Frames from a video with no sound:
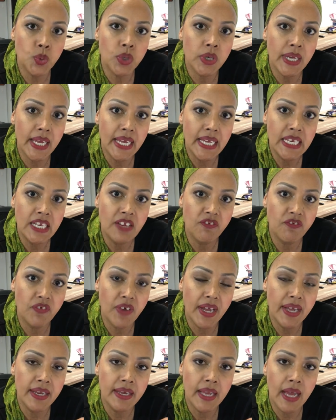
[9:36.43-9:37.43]
we're
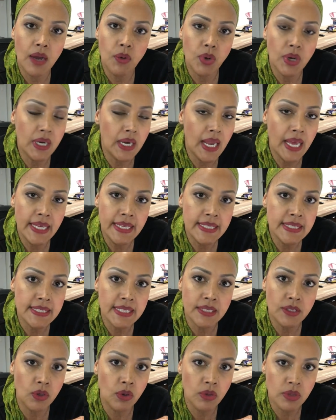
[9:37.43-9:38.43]
edifying our clients
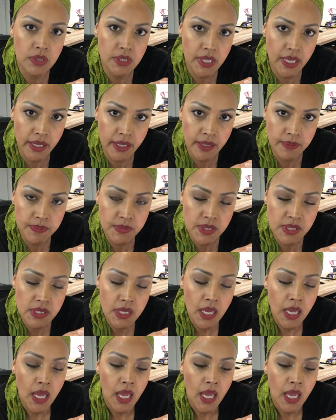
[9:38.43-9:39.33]
at all times.